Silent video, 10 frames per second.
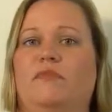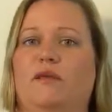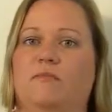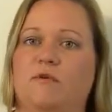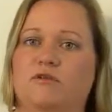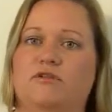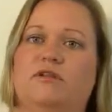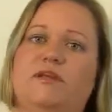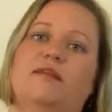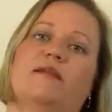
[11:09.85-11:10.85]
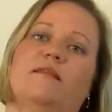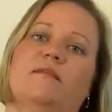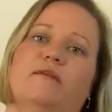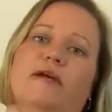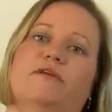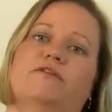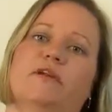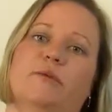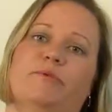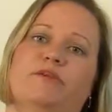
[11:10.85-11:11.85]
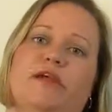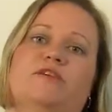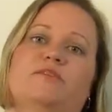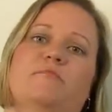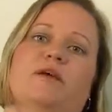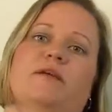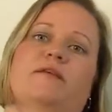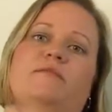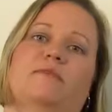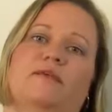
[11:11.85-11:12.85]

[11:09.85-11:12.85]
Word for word: the emotional eating in the weight is really a protection mechanism.